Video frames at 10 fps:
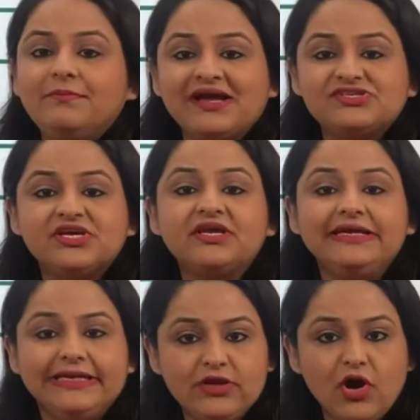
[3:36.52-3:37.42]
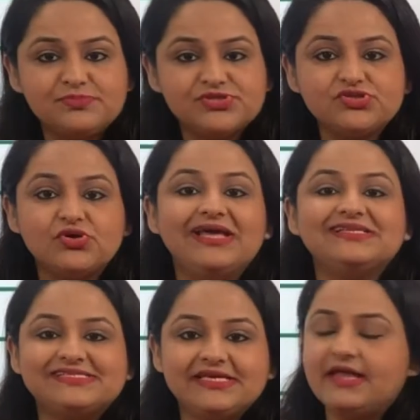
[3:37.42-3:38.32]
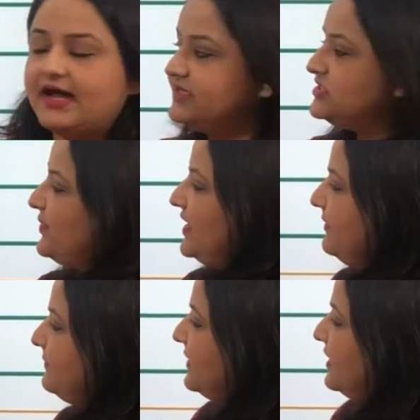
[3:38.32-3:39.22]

matching D option so let's see that as well.